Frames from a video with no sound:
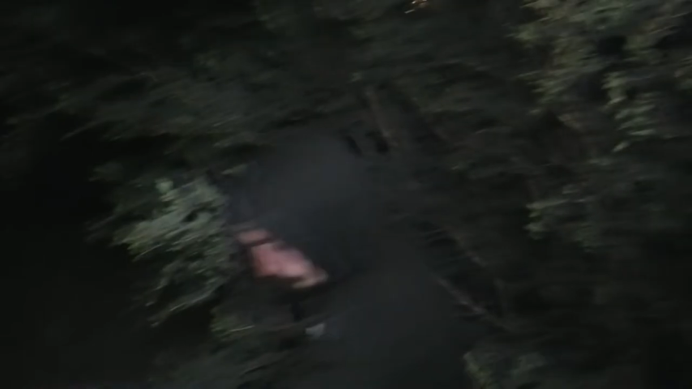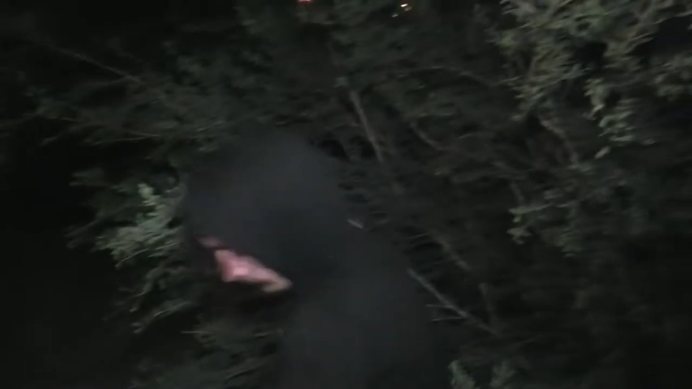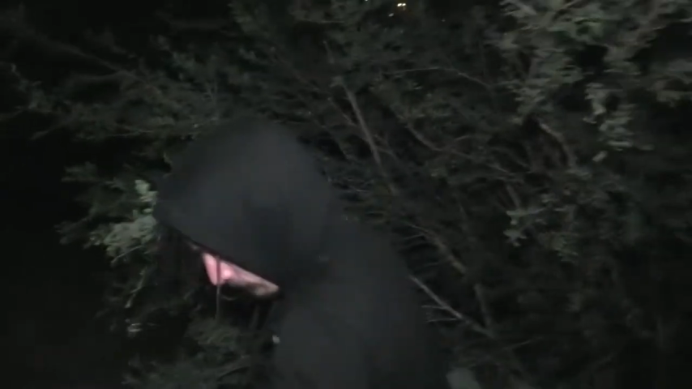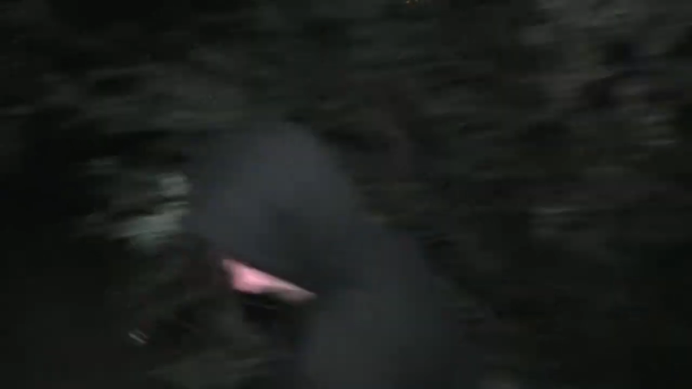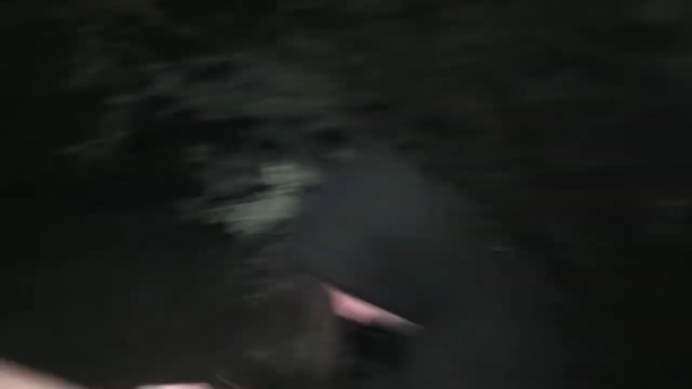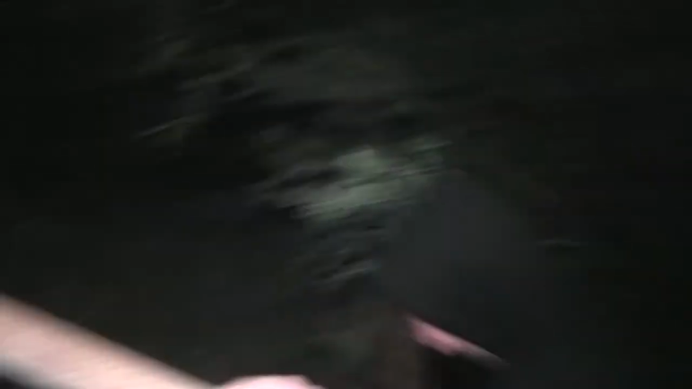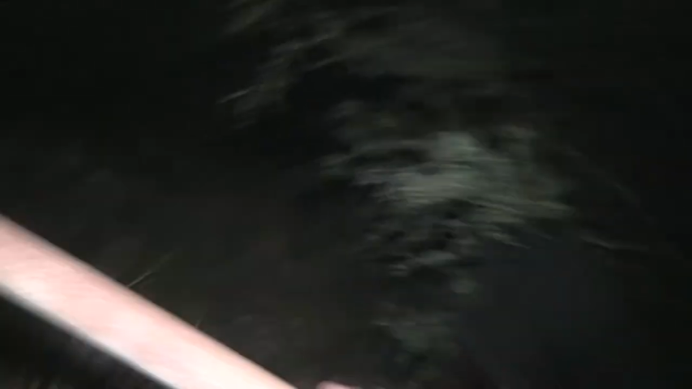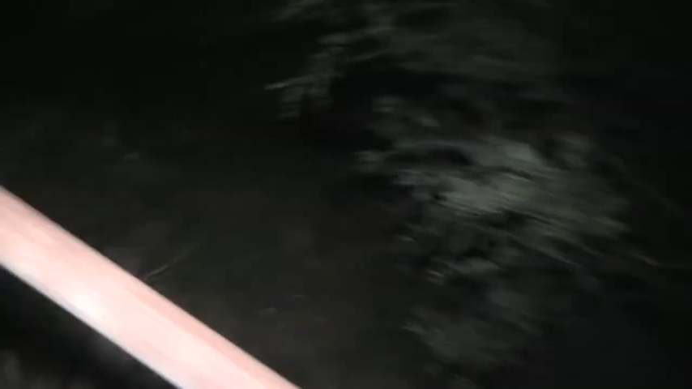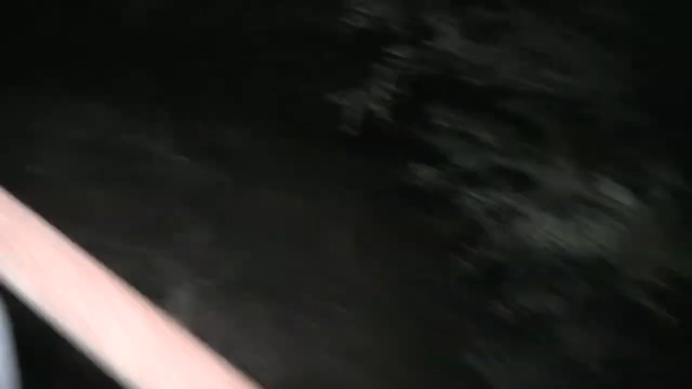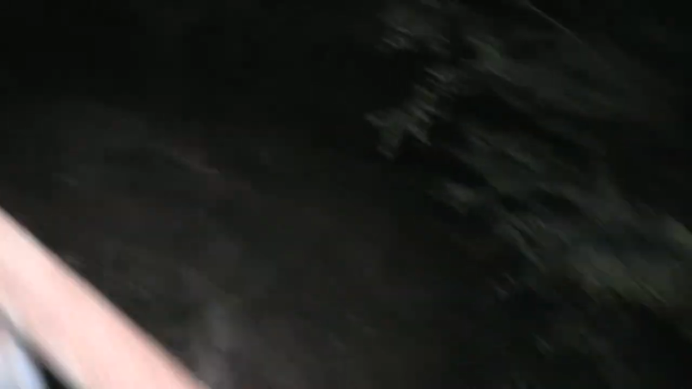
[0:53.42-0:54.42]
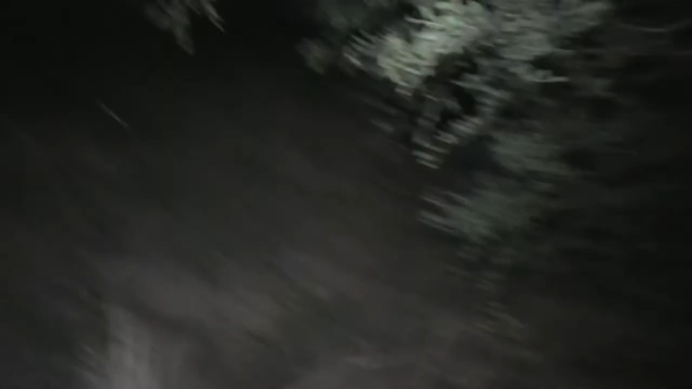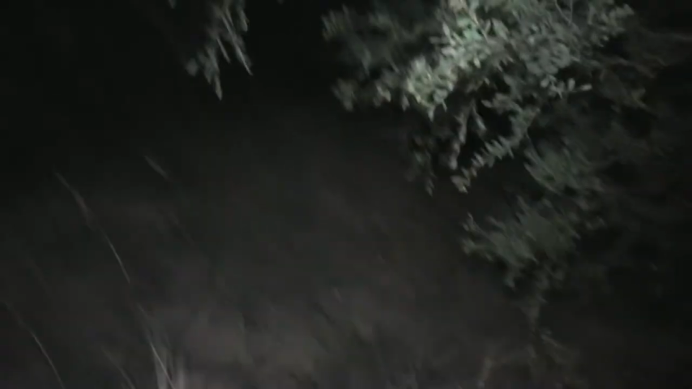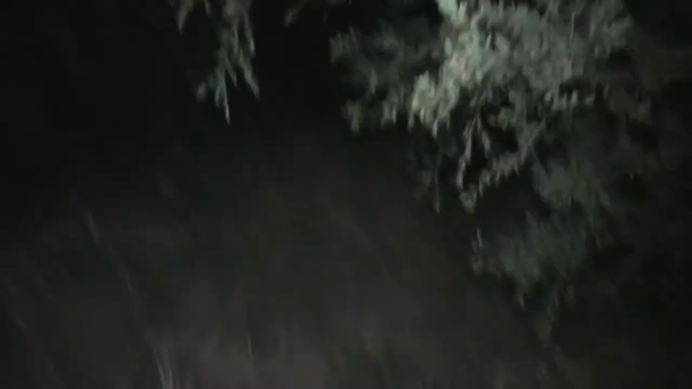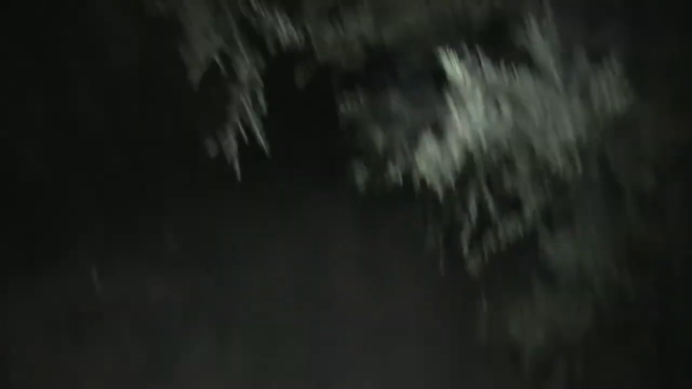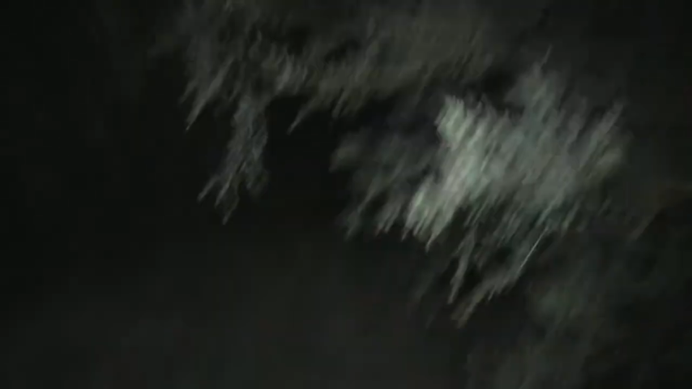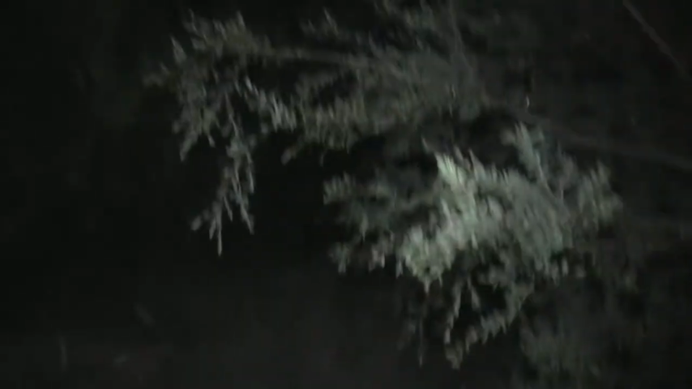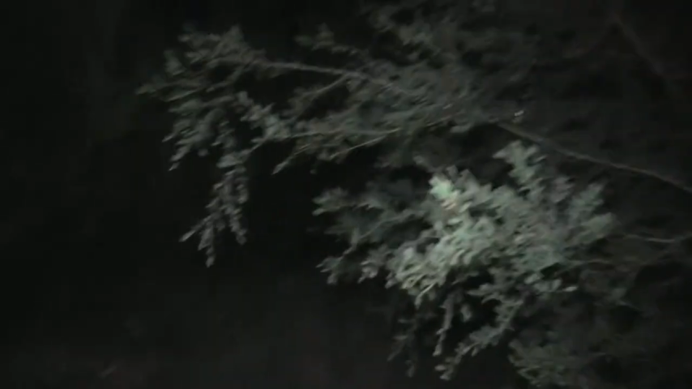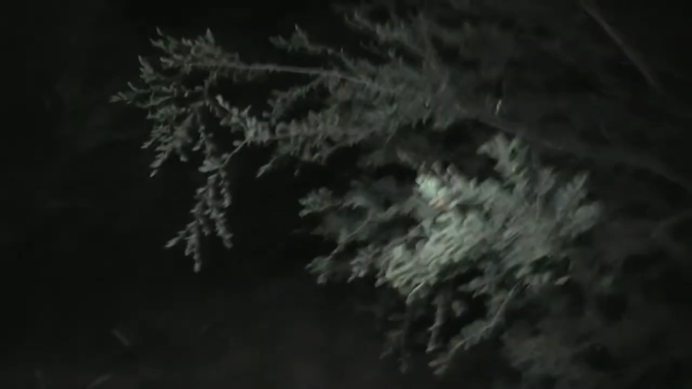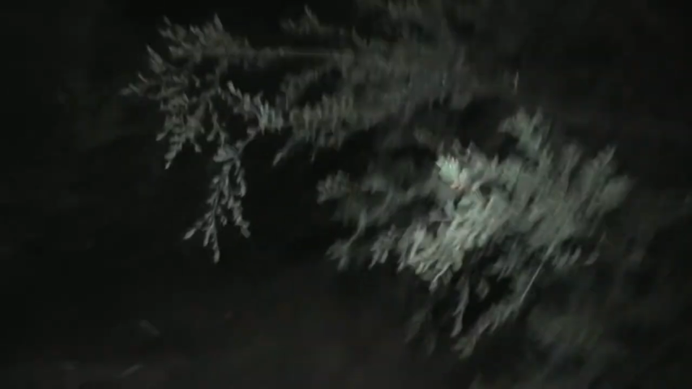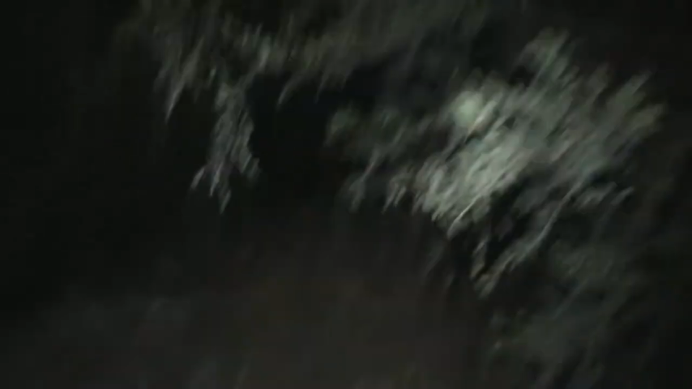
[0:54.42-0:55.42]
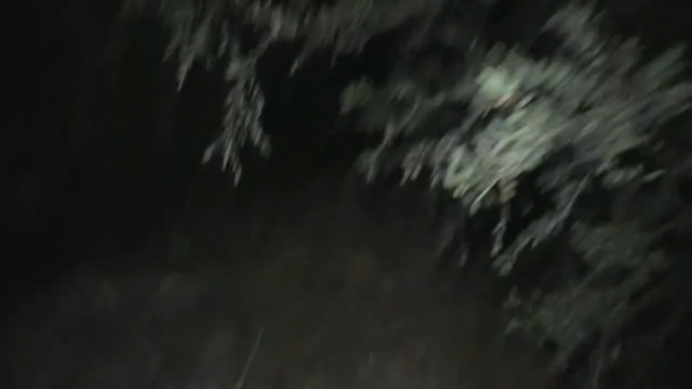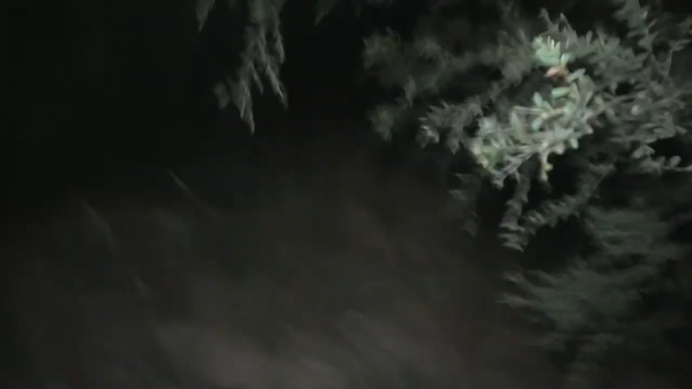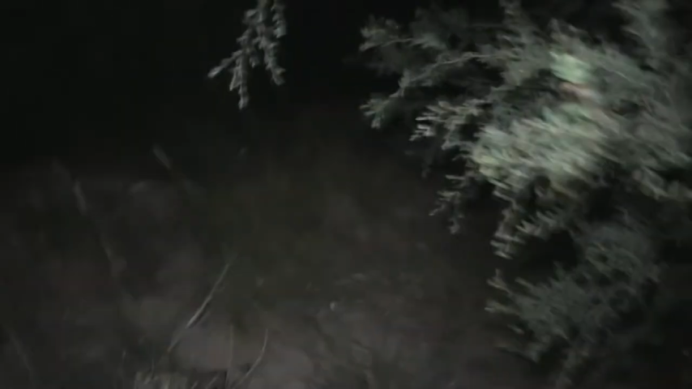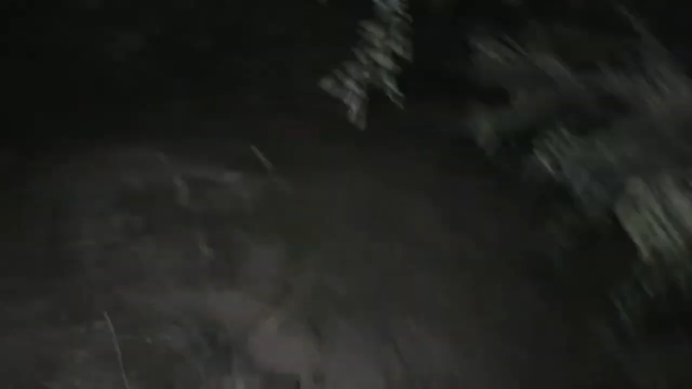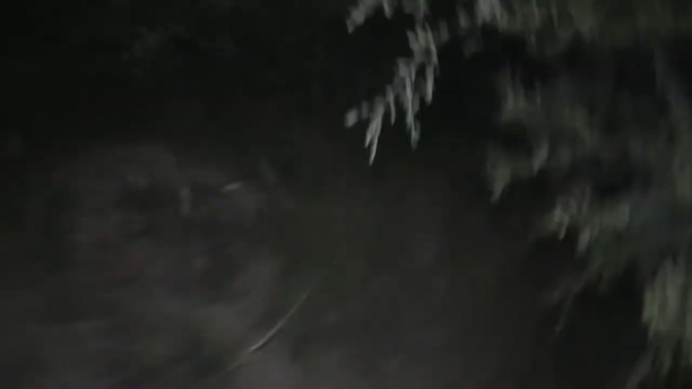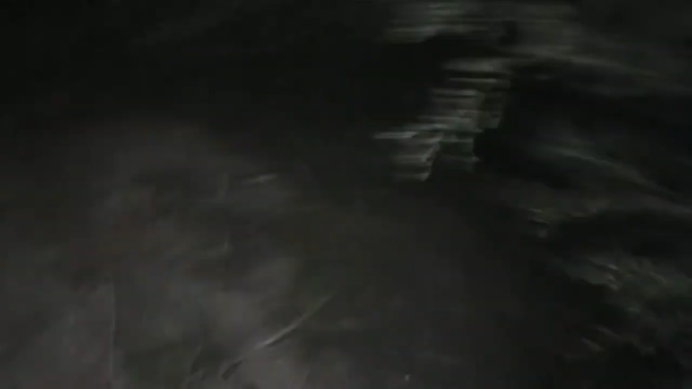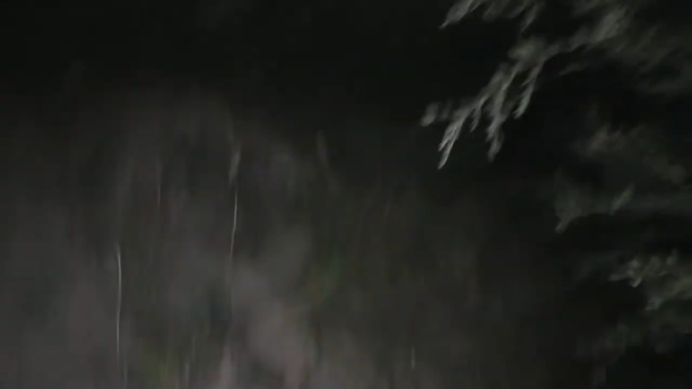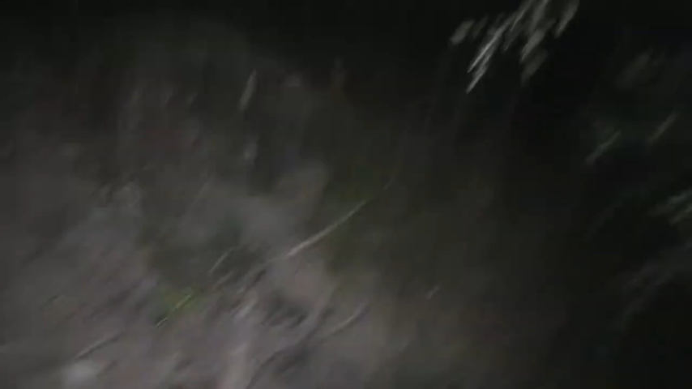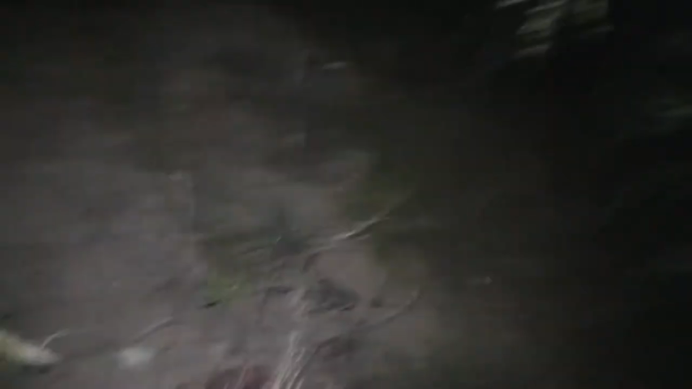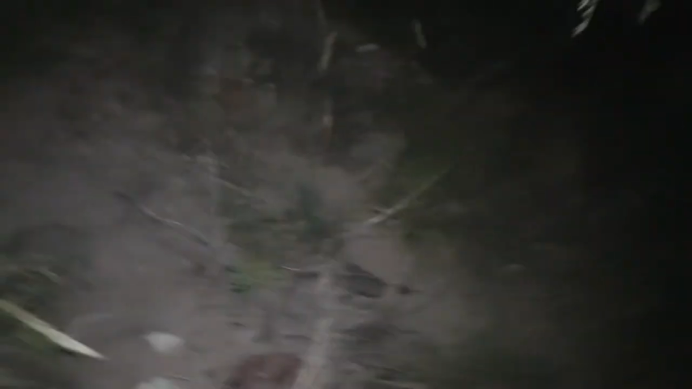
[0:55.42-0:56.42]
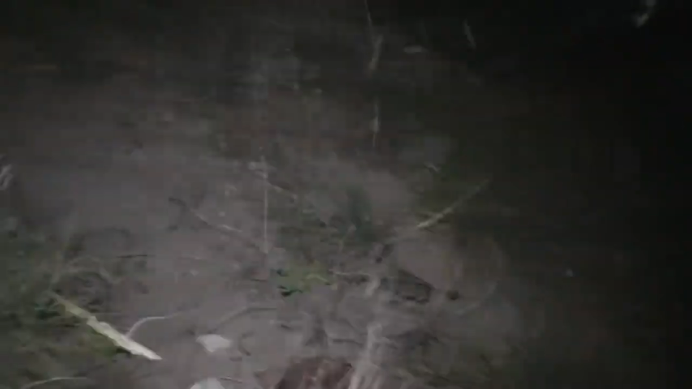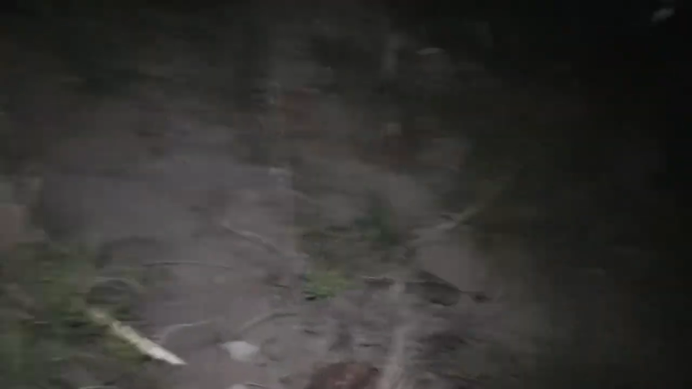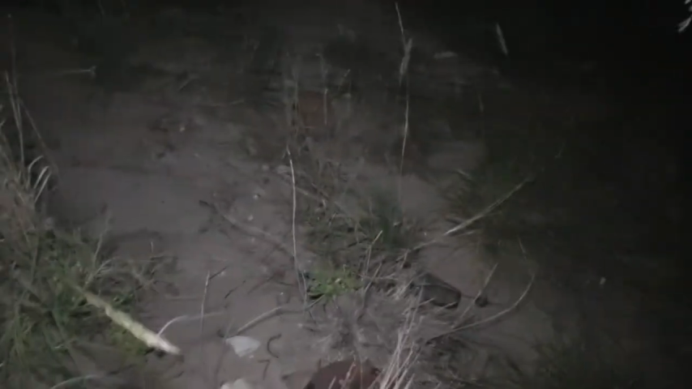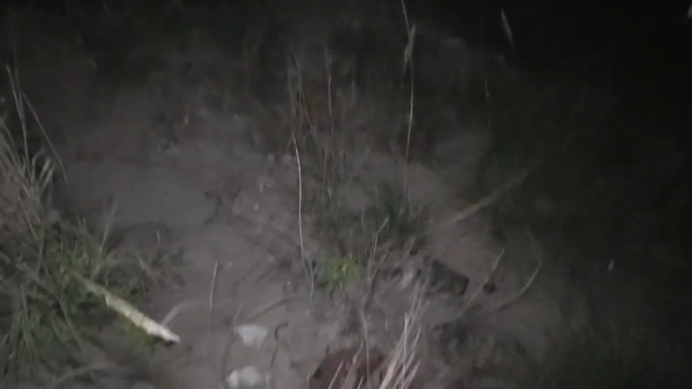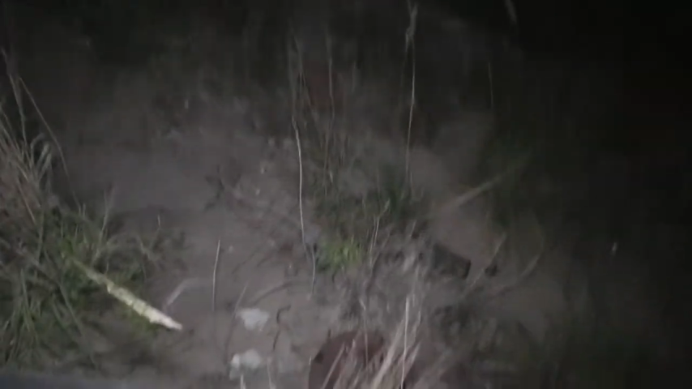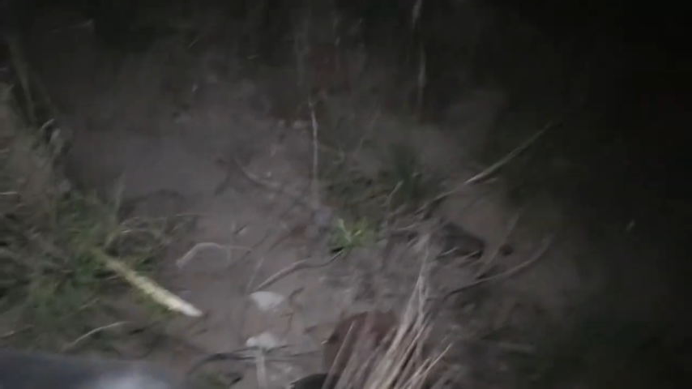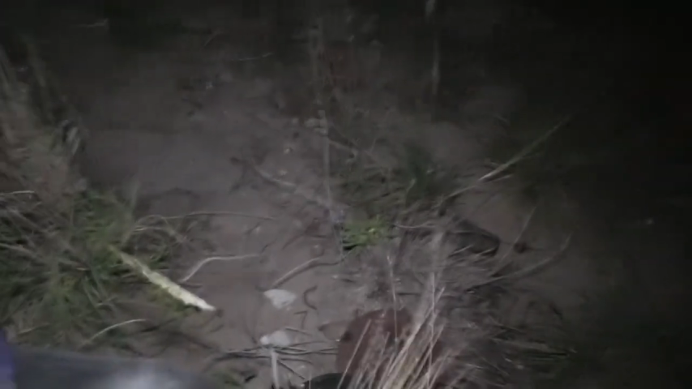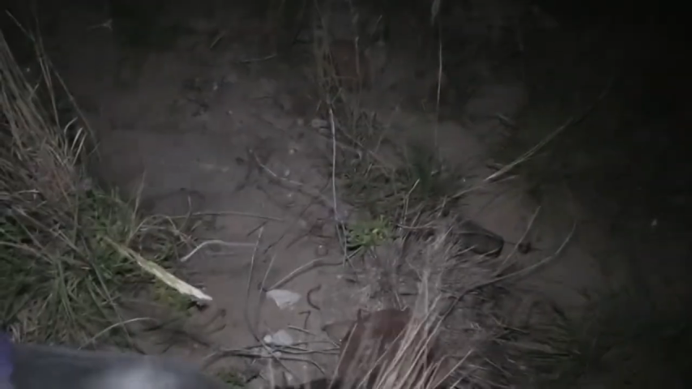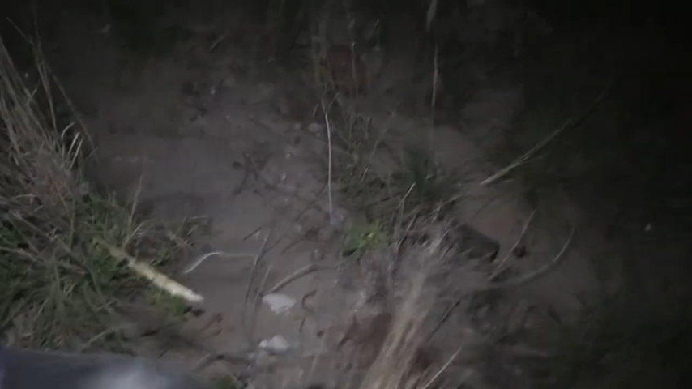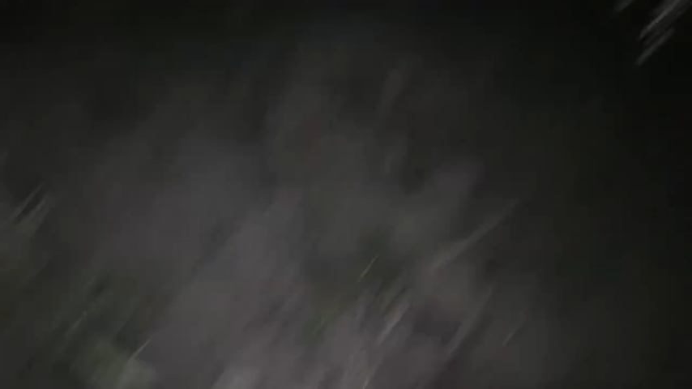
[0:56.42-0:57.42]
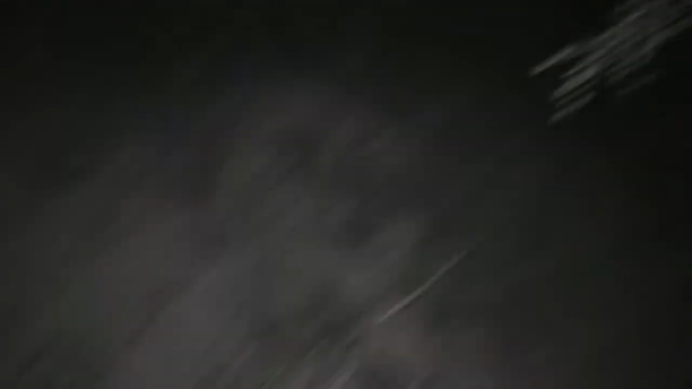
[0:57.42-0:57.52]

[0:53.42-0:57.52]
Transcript: (no speaker visible)